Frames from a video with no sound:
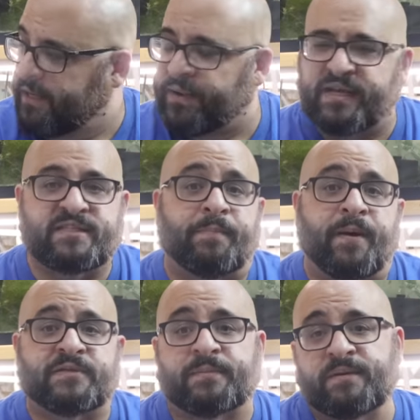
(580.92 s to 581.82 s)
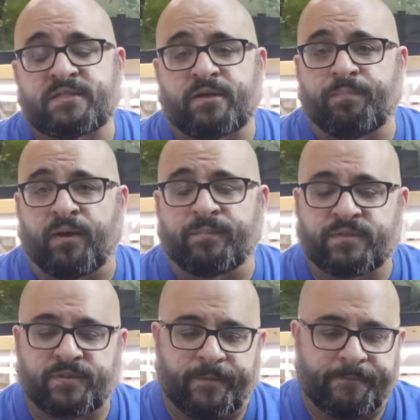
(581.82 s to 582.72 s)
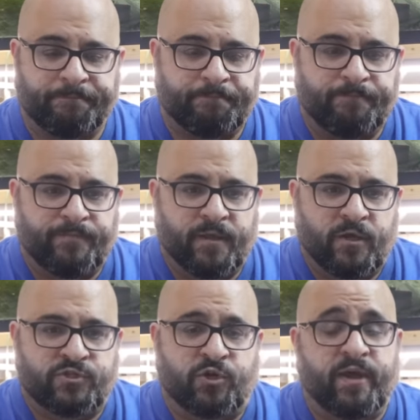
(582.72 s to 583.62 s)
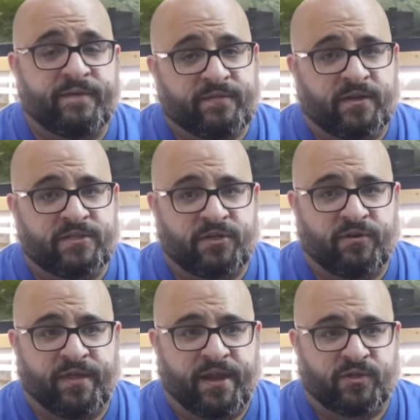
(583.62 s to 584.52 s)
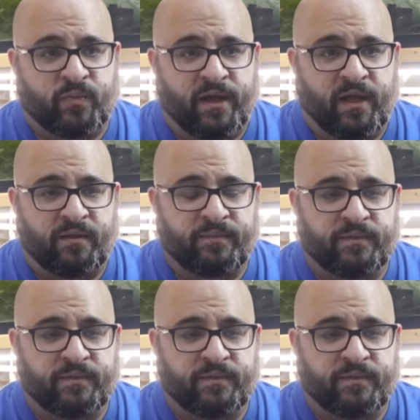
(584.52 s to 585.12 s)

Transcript: when I say pumps, I mean sump pumps. So you have to consider that as well.